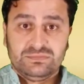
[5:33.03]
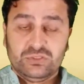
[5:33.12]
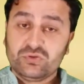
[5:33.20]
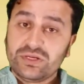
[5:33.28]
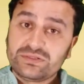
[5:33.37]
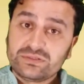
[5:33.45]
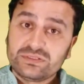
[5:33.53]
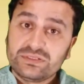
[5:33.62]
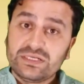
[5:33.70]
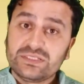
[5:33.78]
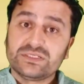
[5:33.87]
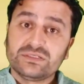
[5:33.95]
United
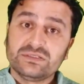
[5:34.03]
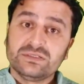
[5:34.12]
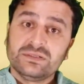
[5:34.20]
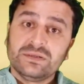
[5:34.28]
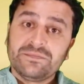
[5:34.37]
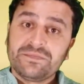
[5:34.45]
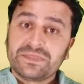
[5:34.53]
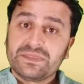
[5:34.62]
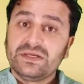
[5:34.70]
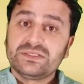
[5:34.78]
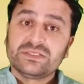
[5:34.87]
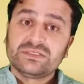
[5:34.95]
Nation
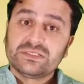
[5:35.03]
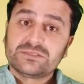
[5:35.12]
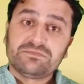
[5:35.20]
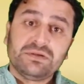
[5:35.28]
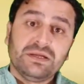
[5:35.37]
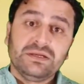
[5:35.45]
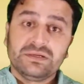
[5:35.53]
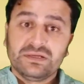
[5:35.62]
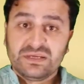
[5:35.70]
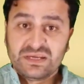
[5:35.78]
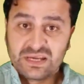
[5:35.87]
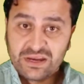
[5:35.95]
is playing
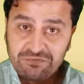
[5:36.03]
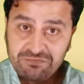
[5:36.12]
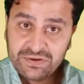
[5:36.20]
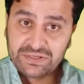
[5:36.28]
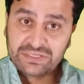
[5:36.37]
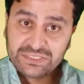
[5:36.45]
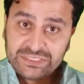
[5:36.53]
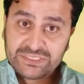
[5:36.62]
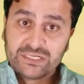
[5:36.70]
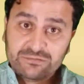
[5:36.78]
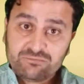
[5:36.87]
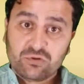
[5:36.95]
a very
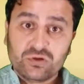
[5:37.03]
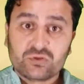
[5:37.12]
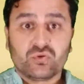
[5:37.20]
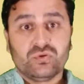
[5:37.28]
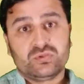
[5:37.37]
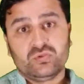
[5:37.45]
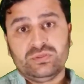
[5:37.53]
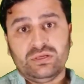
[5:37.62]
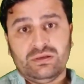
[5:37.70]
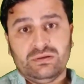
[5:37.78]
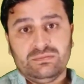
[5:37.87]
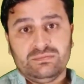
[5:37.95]
shameful role today.
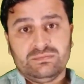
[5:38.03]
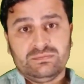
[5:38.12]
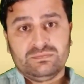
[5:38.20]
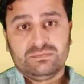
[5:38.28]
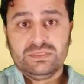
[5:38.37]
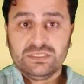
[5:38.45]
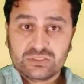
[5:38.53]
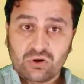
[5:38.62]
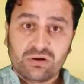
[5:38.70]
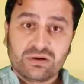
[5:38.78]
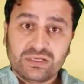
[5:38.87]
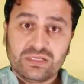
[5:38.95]
This
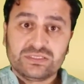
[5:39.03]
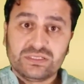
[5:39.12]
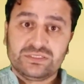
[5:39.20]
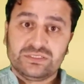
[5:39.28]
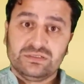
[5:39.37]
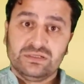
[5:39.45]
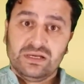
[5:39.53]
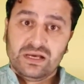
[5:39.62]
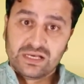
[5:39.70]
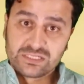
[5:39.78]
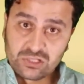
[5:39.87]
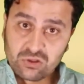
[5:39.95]
organization
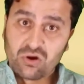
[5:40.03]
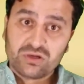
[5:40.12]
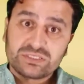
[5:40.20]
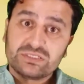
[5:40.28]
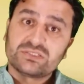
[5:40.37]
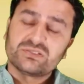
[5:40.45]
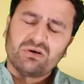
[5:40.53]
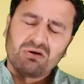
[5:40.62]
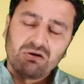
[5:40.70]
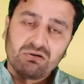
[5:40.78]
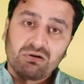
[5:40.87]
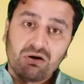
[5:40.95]
has lost its
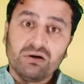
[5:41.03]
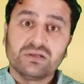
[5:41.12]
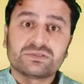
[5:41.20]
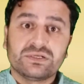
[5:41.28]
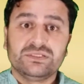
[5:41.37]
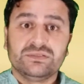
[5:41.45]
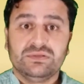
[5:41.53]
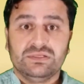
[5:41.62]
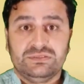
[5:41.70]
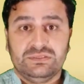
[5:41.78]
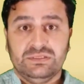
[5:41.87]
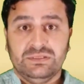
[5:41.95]
all
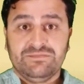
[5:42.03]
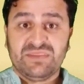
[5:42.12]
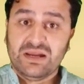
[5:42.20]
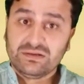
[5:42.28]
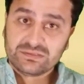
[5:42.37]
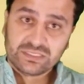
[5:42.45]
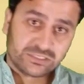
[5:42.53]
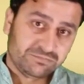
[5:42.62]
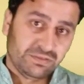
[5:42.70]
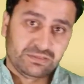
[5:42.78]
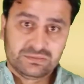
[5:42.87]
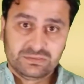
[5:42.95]
credibility and
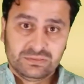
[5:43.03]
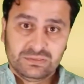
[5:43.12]
respect.